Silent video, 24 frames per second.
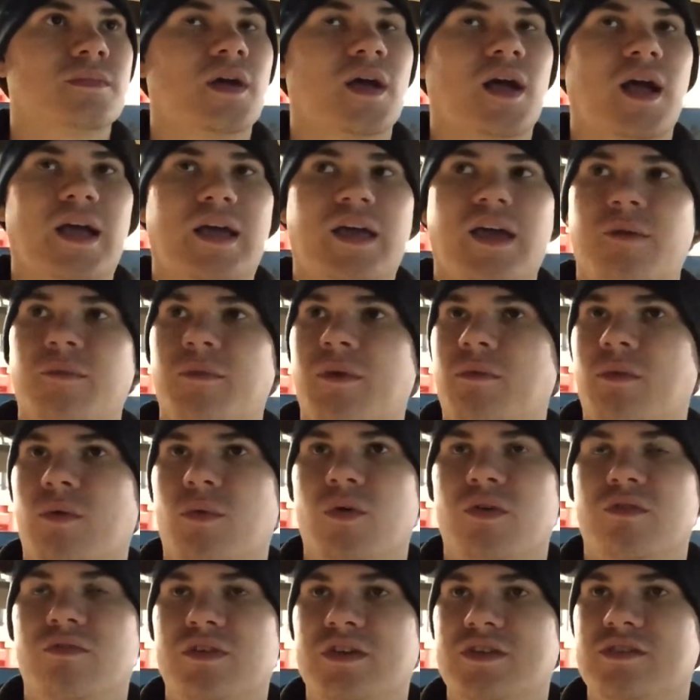I can't remember
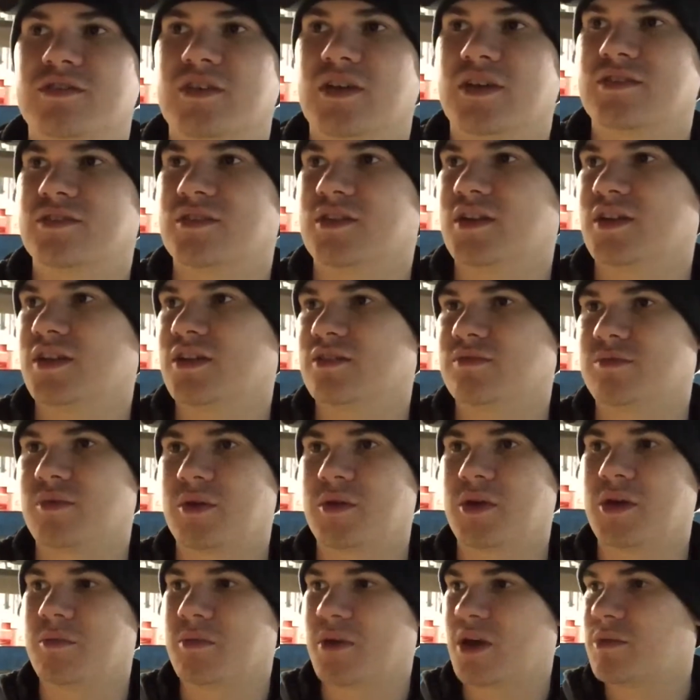what V6 it is.
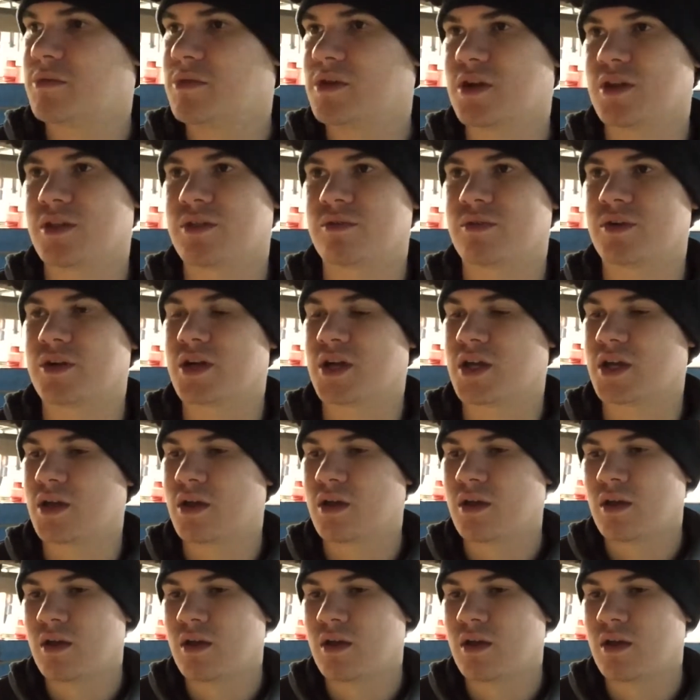It may be a 3.6